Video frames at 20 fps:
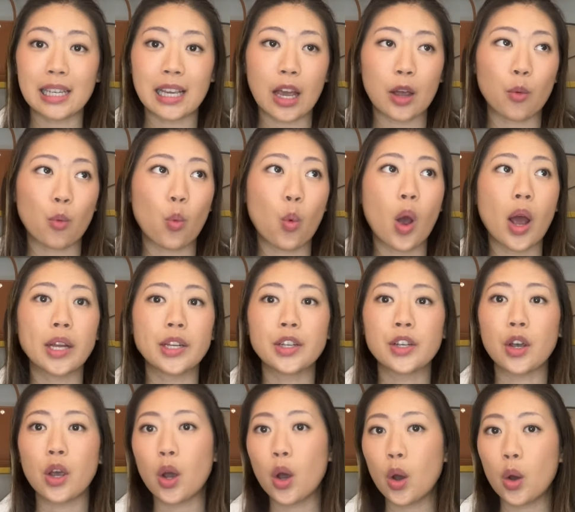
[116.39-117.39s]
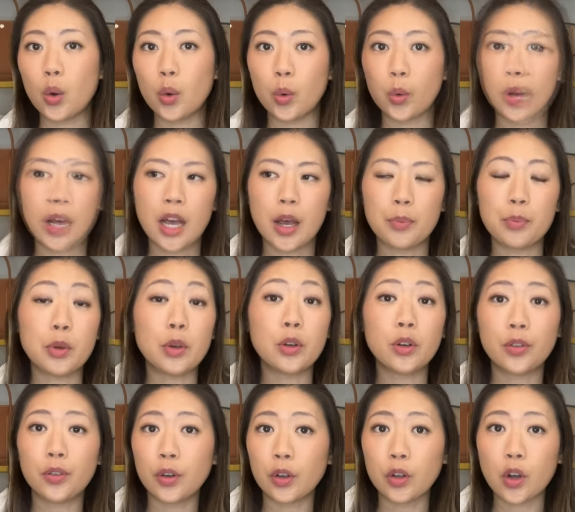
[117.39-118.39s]
I want to own a
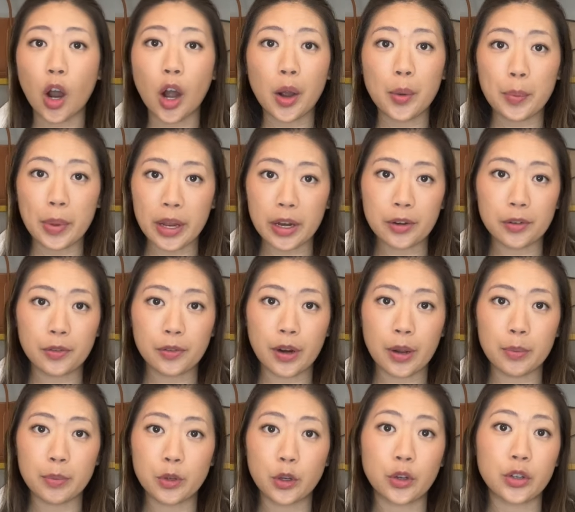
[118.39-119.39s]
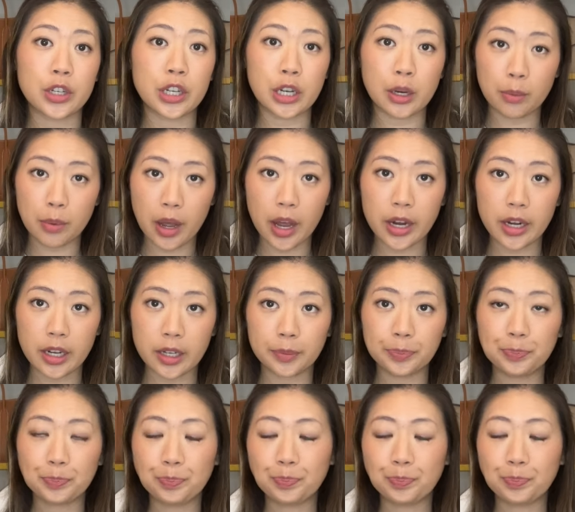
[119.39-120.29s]
beautiful garment from Dolce Gabbana.